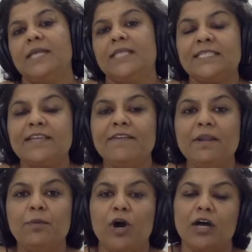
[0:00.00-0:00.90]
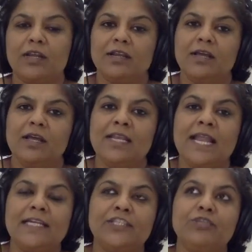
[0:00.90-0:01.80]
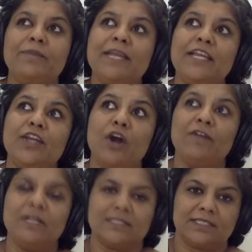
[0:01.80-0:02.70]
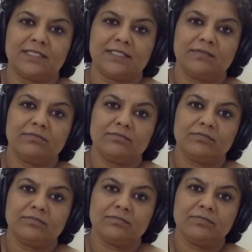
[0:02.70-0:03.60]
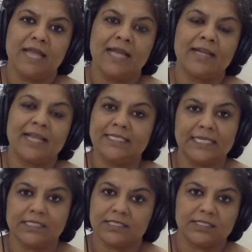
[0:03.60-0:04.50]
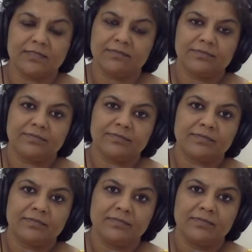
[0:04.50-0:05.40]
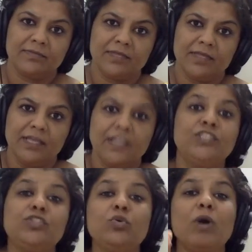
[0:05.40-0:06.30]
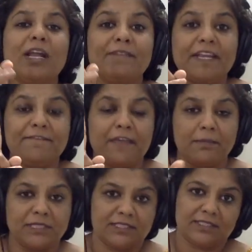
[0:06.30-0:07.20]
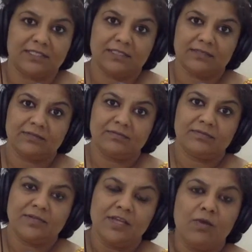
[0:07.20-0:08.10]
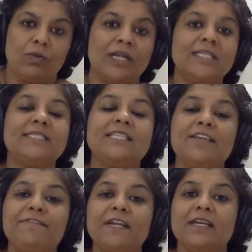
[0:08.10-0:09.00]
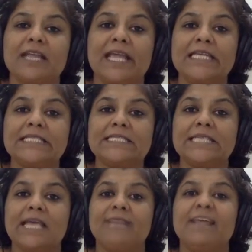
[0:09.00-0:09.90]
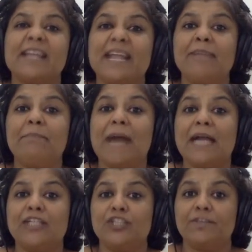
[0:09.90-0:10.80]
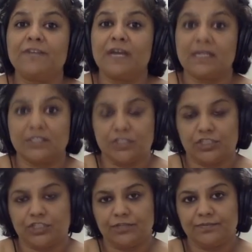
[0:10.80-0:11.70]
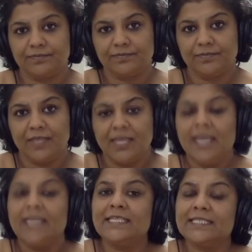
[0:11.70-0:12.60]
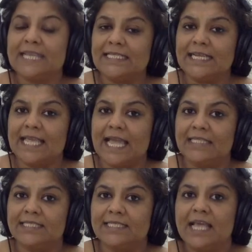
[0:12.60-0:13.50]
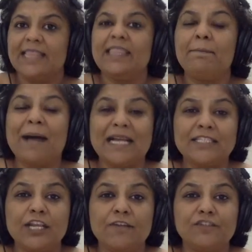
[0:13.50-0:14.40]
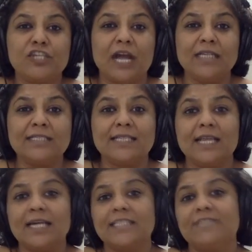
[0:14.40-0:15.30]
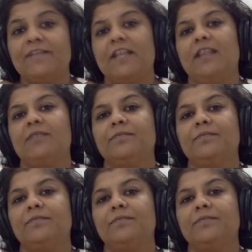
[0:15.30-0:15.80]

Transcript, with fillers: The Civil War led to many novels and writings. Two are very famous. One is Stephen Crane's the red badge of courage. It is set against the Battle of Chancellorsville